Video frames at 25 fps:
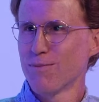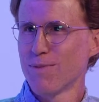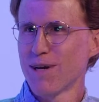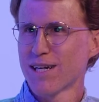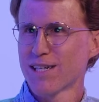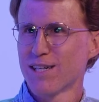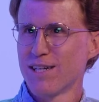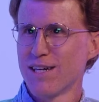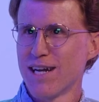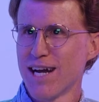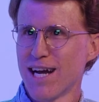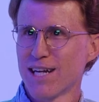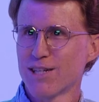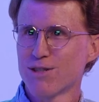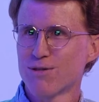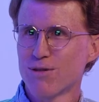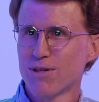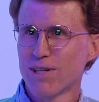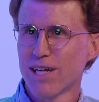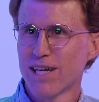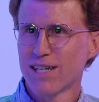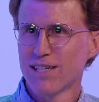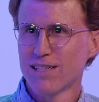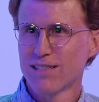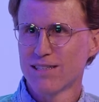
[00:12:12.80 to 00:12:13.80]
back to natural
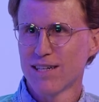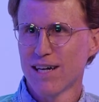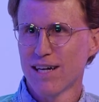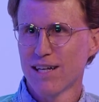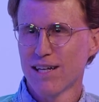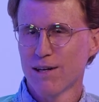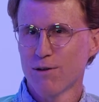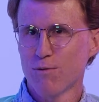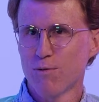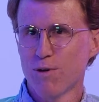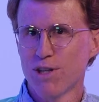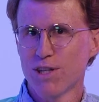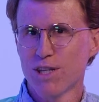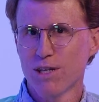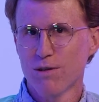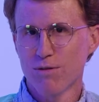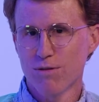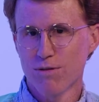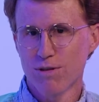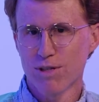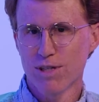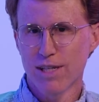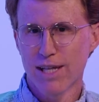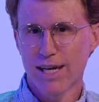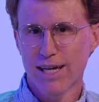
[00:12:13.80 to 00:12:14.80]
lighting side, like one thing we
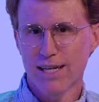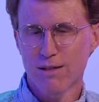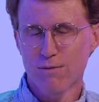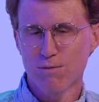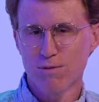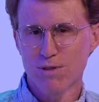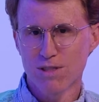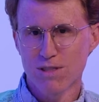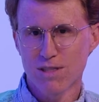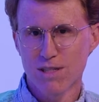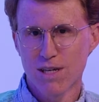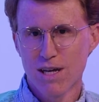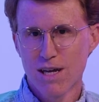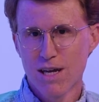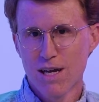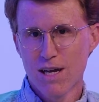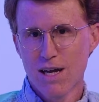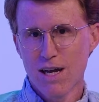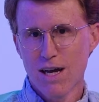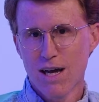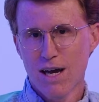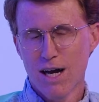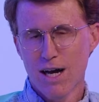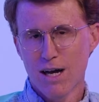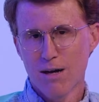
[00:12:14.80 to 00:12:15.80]
really liked was
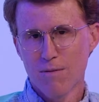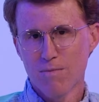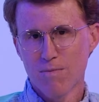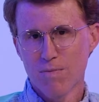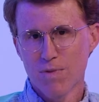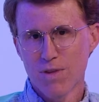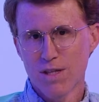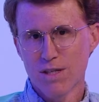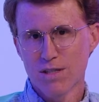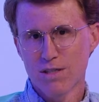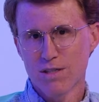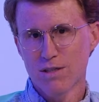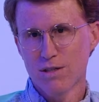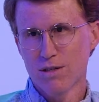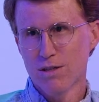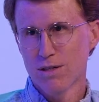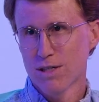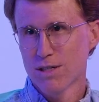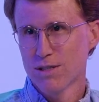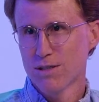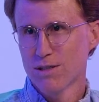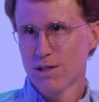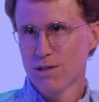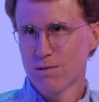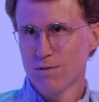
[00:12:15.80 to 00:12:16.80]
the studio
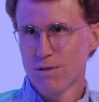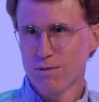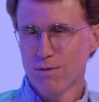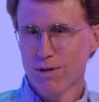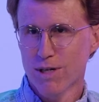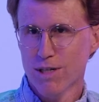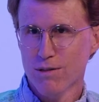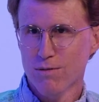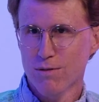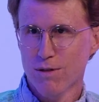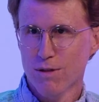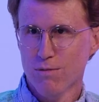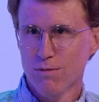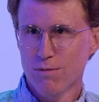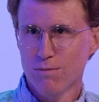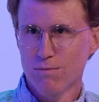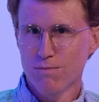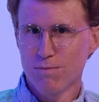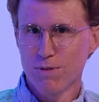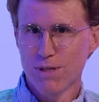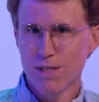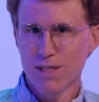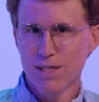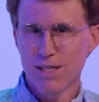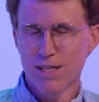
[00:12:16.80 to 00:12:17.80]
consultant we worked with when
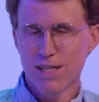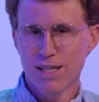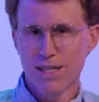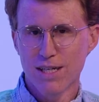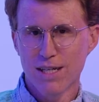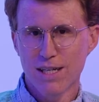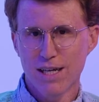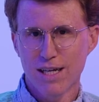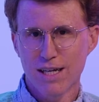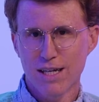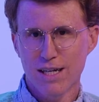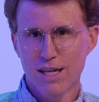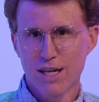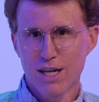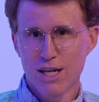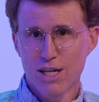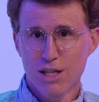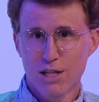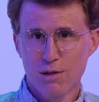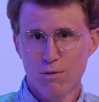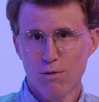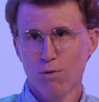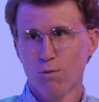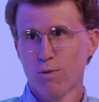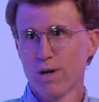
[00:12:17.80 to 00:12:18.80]
building it, like
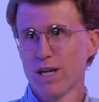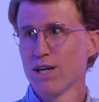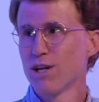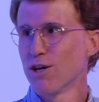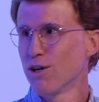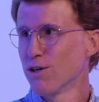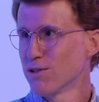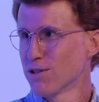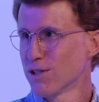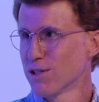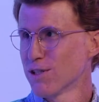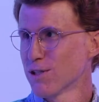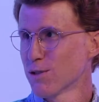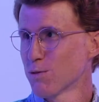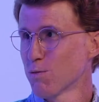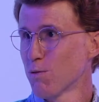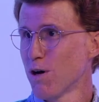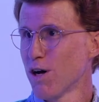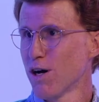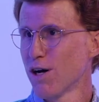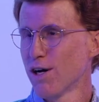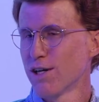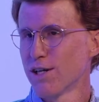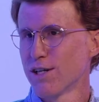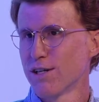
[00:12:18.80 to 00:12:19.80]
there were windows in this
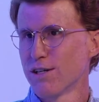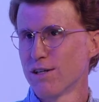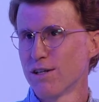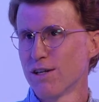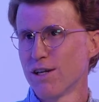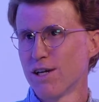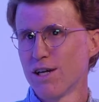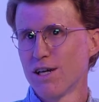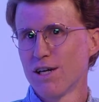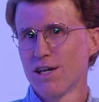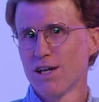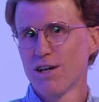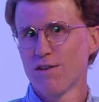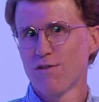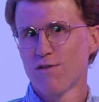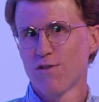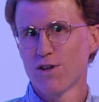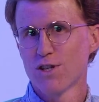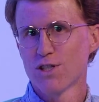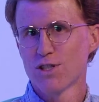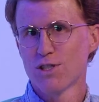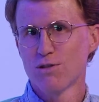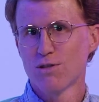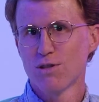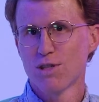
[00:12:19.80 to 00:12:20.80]
wall, and at
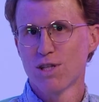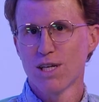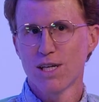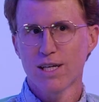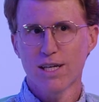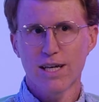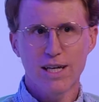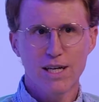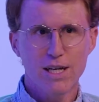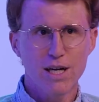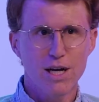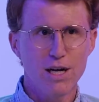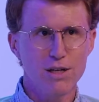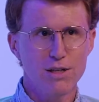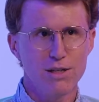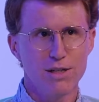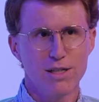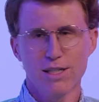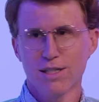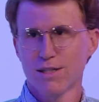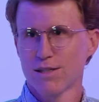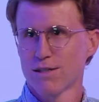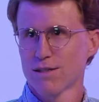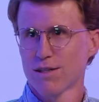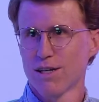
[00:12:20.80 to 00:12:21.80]
first you would think like, oh,
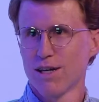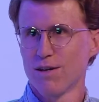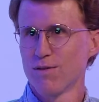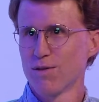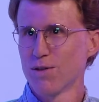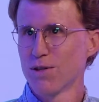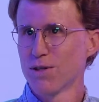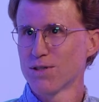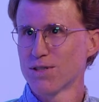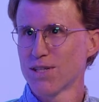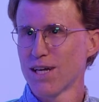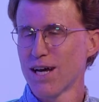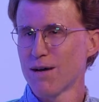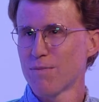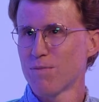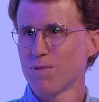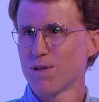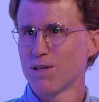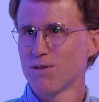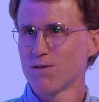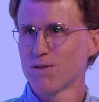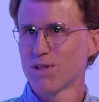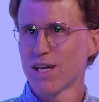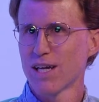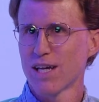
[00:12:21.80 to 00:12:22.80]
let's cover those up. And
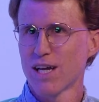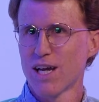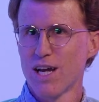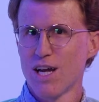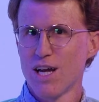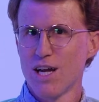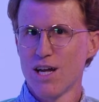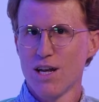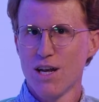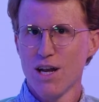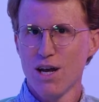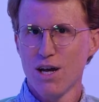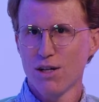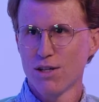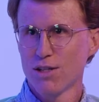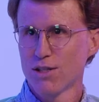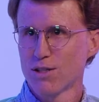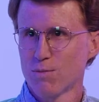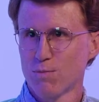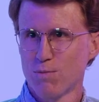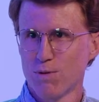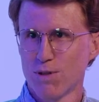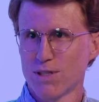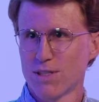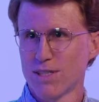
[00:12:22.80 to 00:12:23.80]
he was like, no, let's
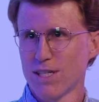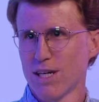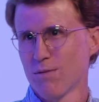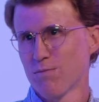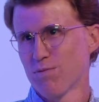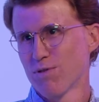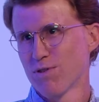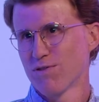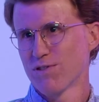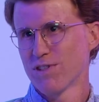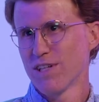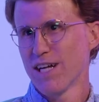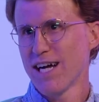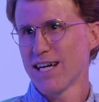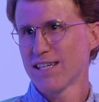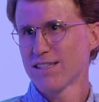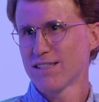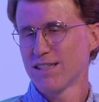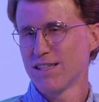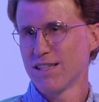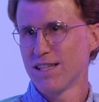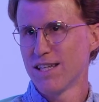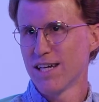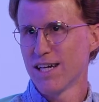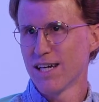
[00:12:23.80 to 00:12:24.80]
put soundproof glass
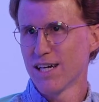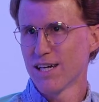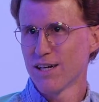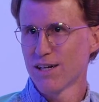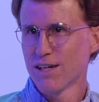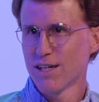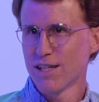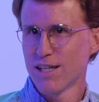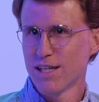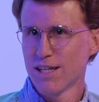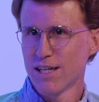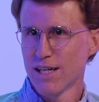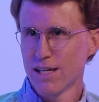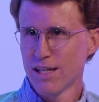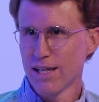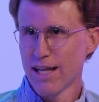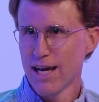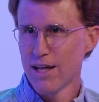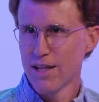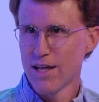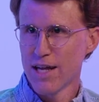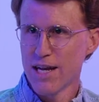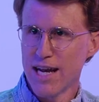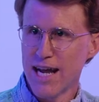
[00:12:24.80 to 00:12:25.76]
in there and then allow that